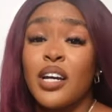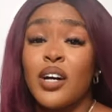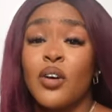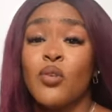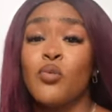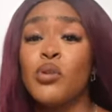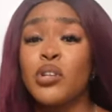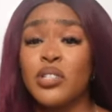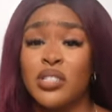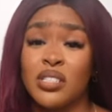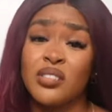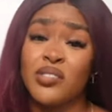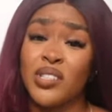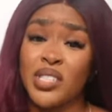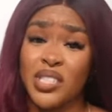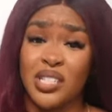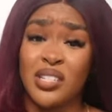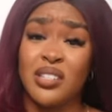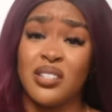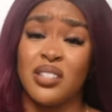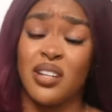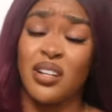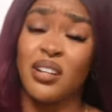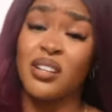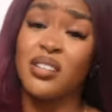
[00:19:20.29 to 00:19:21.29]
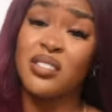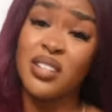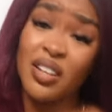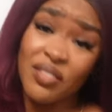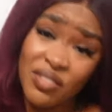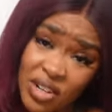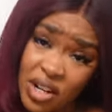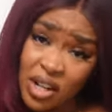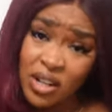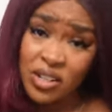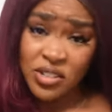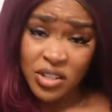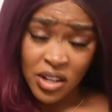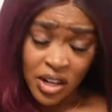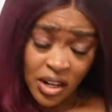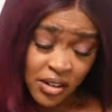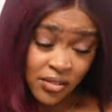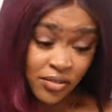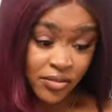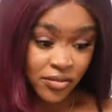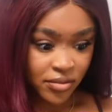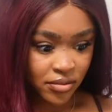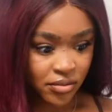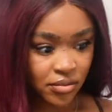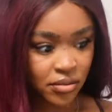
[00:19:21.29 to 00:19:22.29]
What's an Aritzia sale? $7
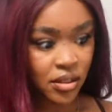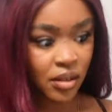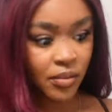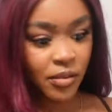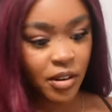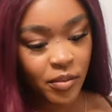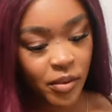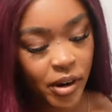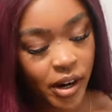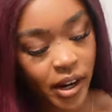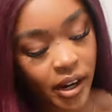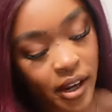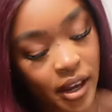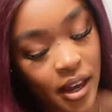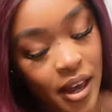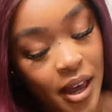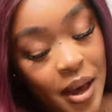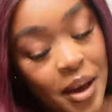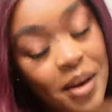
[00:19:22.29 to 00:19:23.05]
off? Give me a break.